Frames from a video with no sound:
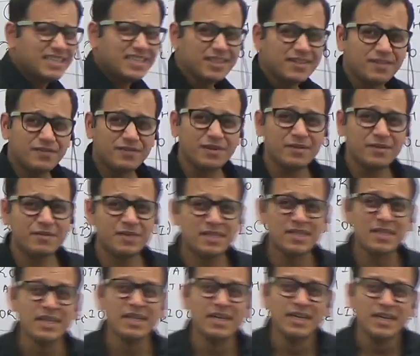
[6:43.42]
difference?
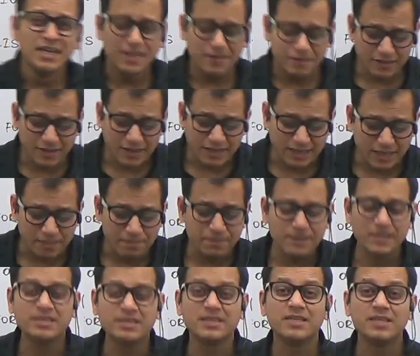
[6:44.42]
If the
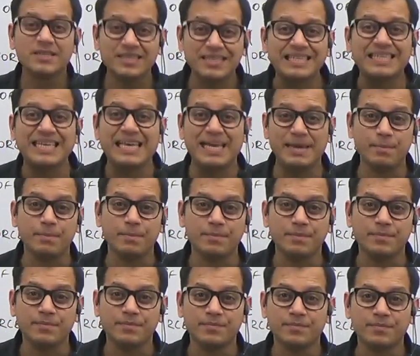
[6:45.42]
temperature is same
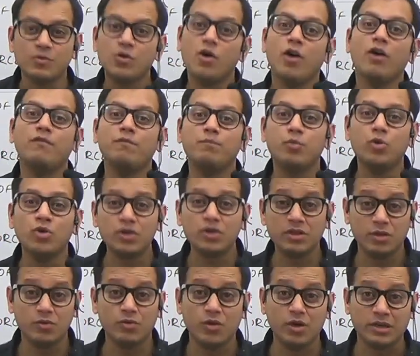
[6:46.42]
of both
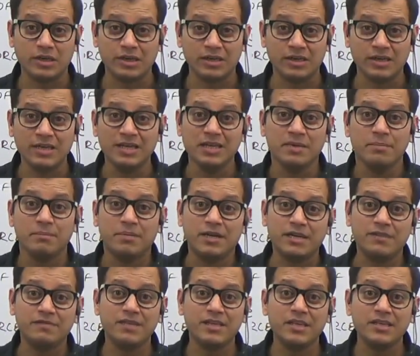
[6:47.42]
the water,
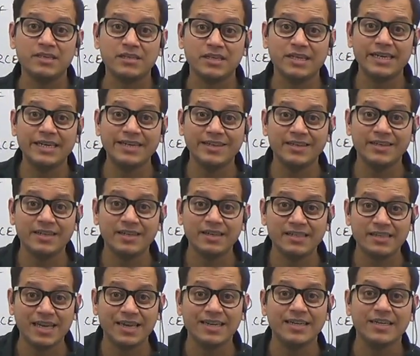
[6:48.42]
but if there is a greater
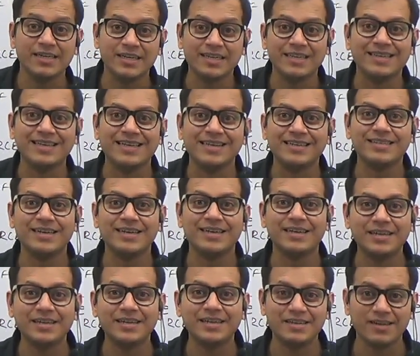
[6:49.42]
salinity, that is the
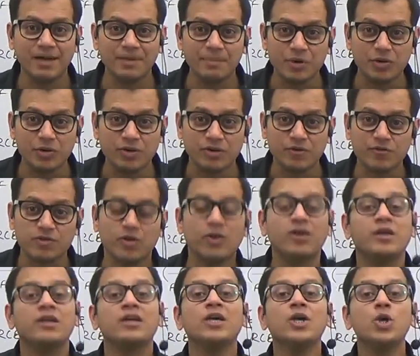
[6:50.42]
greater amount of
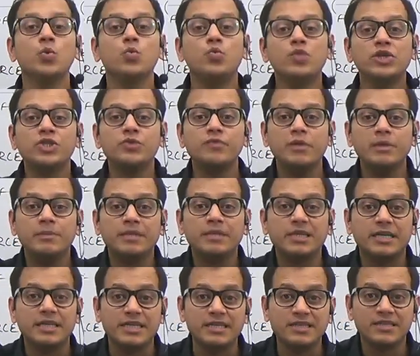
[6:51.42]
salt, which will be
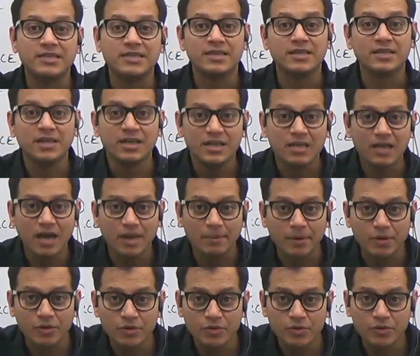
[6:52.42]
the denser? The
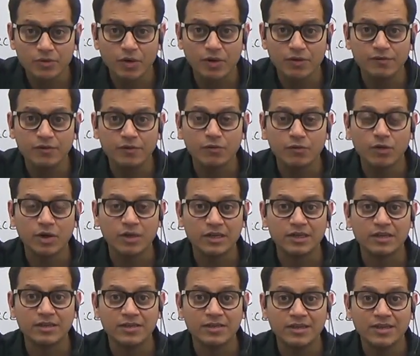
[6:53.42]
amount of
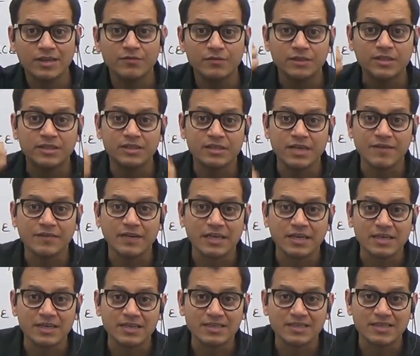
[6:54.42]
water which is having
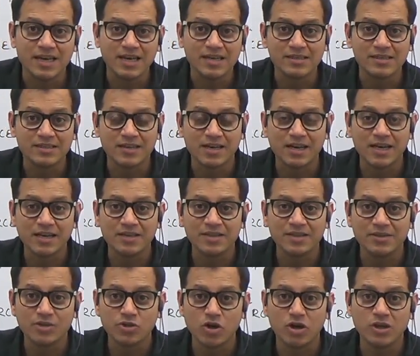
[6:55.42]
less
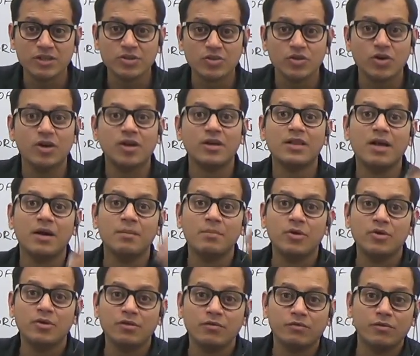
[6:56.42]
saline salts, or the
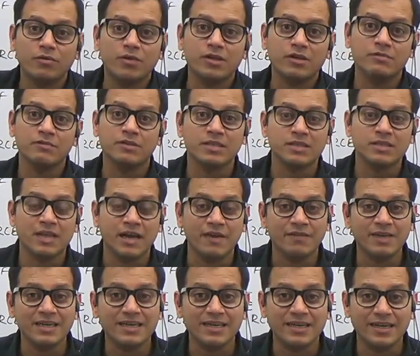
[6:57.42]
amount of water which is
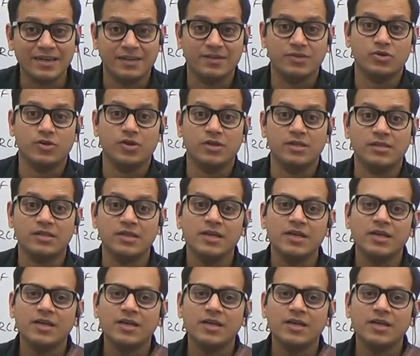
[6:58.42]
having greater salts?